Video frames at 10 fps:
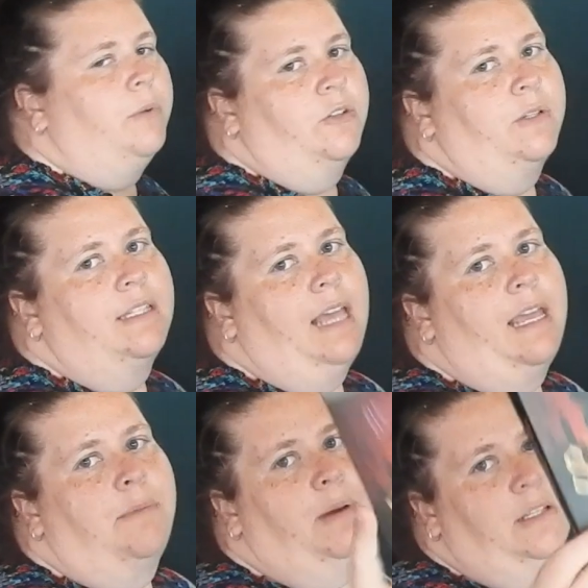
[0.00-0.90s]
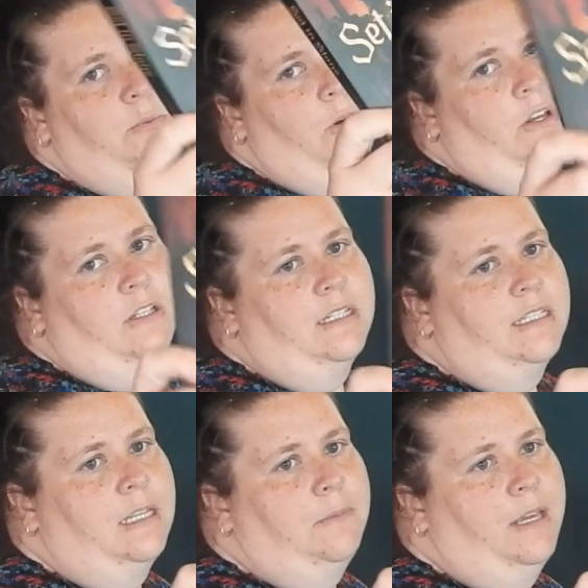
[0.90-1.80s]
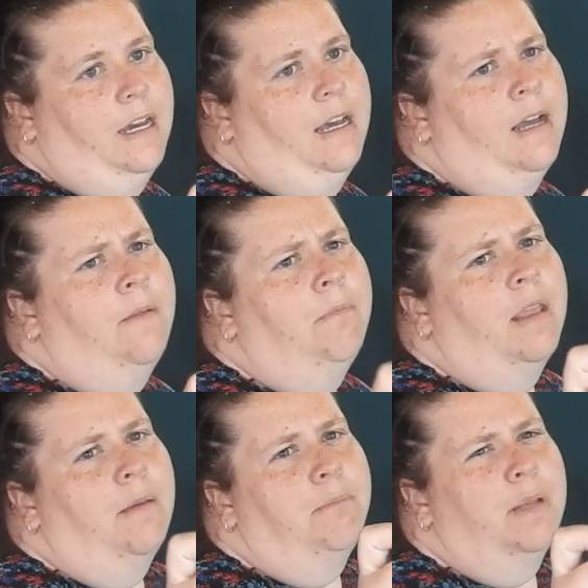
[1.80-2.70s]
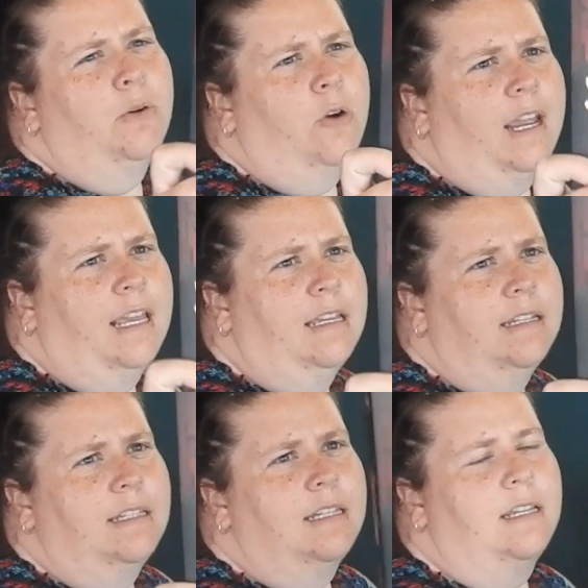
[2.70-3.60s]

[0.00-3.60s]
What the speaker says: which was a Buzzword TBR middle grade,